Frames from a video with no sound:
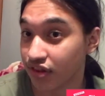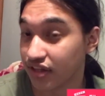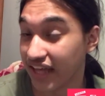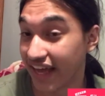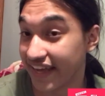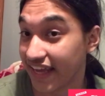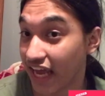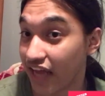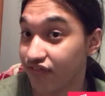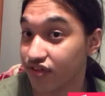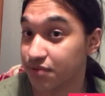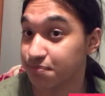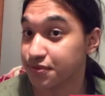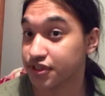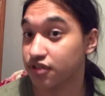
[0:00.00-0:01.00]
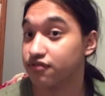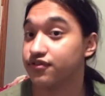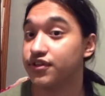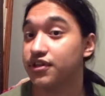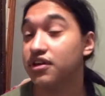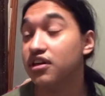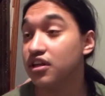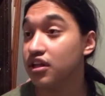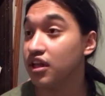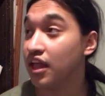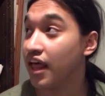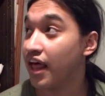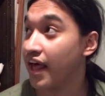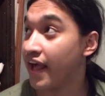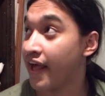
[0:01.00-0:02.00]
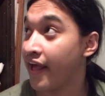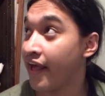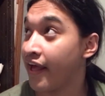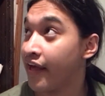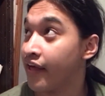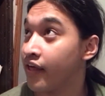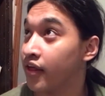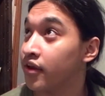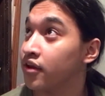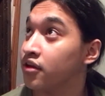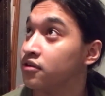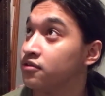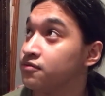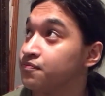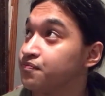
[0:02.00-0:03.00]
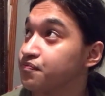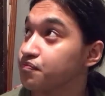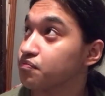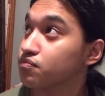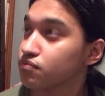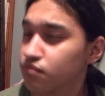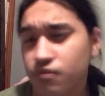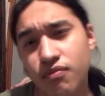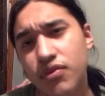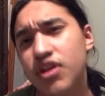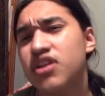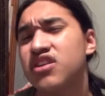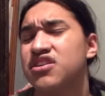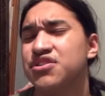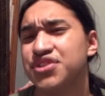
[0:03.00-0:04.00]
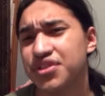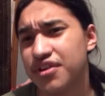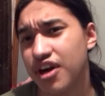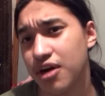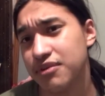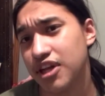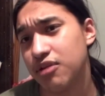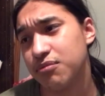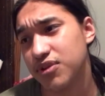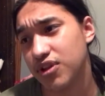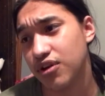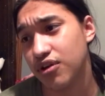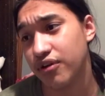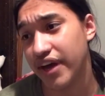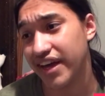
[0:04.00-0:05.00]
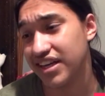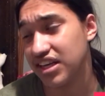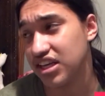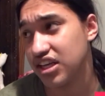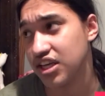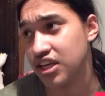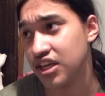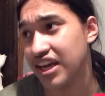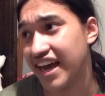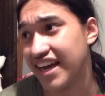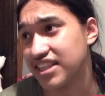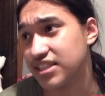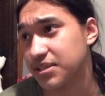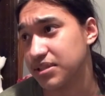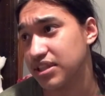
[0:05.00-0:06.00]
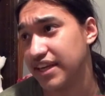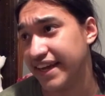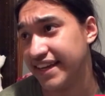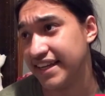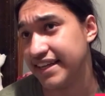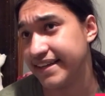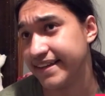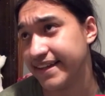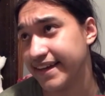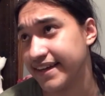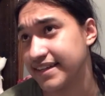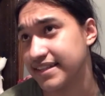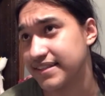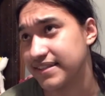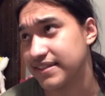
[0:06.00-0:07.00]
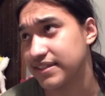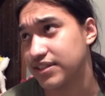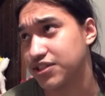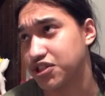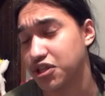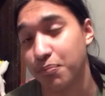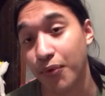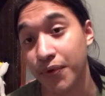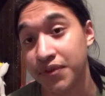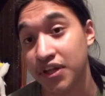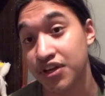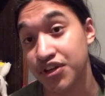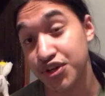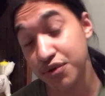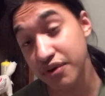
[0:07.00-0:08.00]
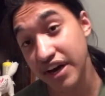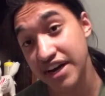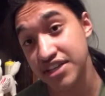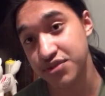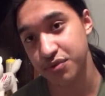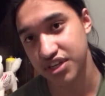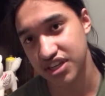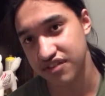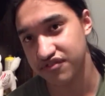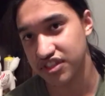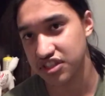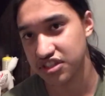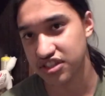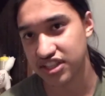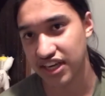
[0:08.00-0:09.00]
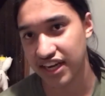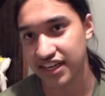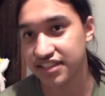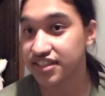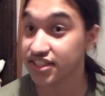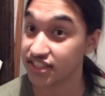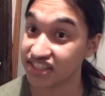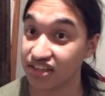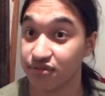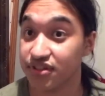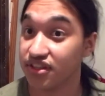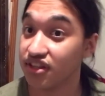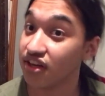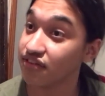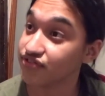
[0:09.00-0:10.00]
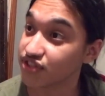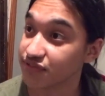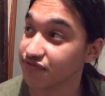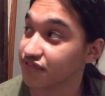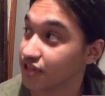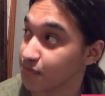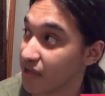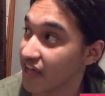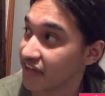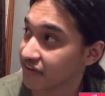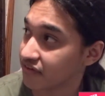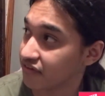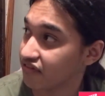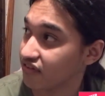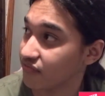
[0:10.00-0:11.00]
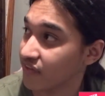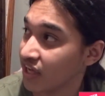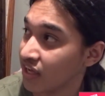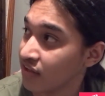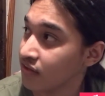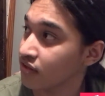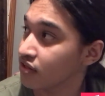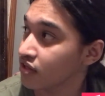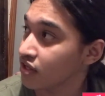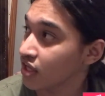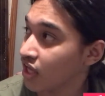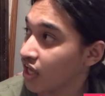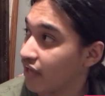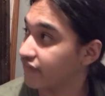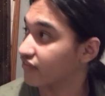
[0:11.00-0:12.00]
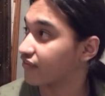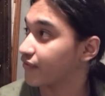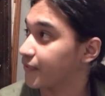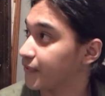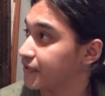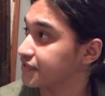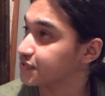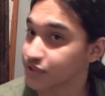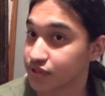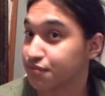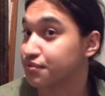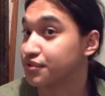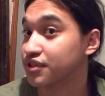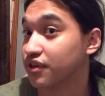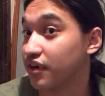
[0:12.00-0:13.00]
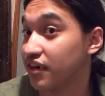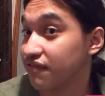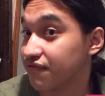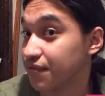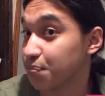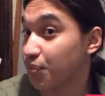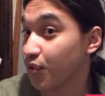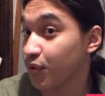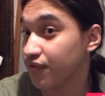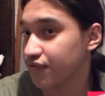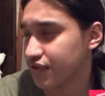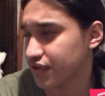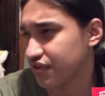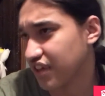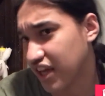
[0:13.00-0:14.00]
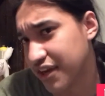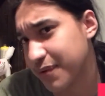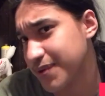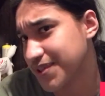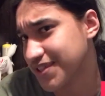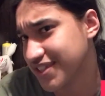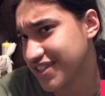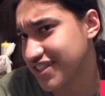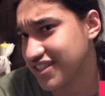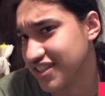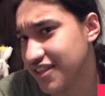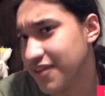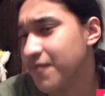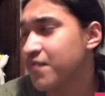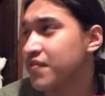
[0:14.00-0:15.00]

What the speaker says: I gave them so far. And also comment down below any like support that you guys will give these guys, because I would love some feedback from that. And of course, subscribe for more if you like what you see here.